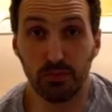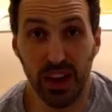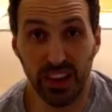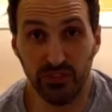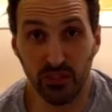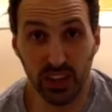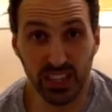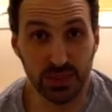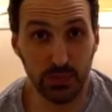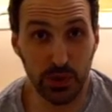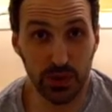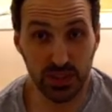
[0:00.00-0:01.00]
painful
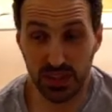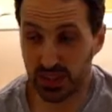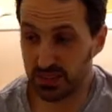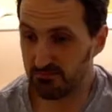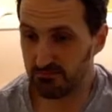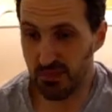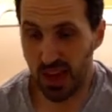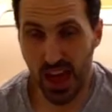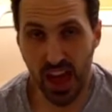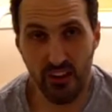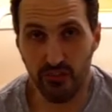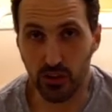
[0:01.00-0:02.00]
experiences
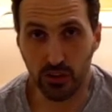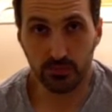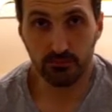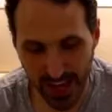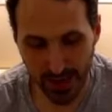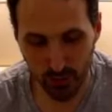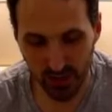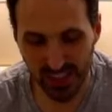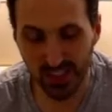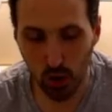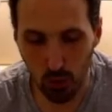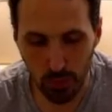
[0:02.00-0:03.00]
ever. It was
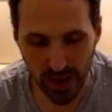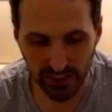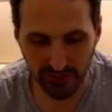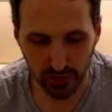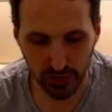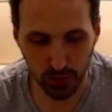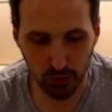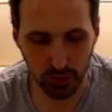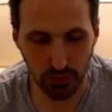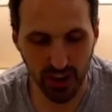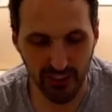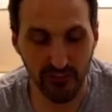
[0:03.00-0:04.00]
so painful to
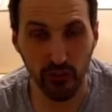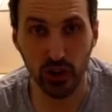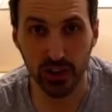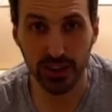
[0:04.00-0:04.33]
put my foot